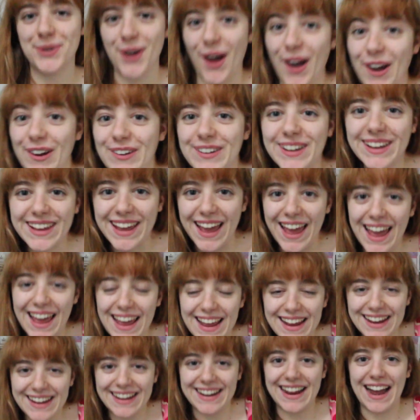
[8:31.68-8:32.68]

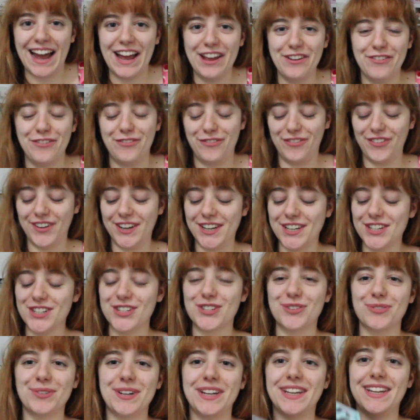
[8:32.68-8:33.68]
Okay, I
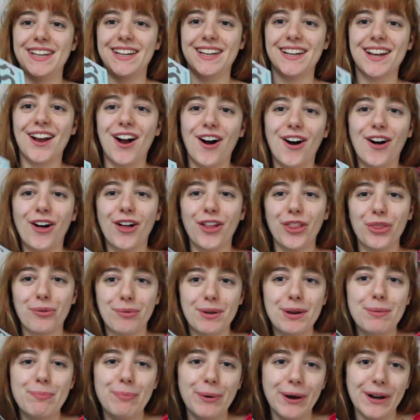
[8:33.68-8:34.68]
finished reading all
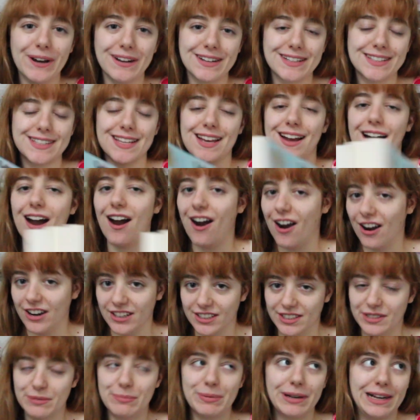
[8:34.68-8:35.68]
three books.
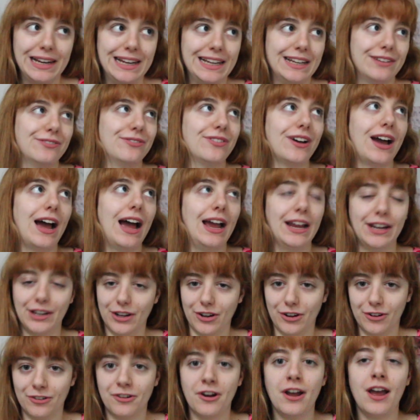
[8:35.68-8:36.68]
Hard to believe, I
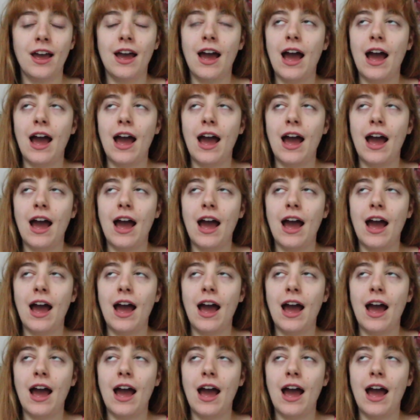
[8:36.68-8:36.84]
know.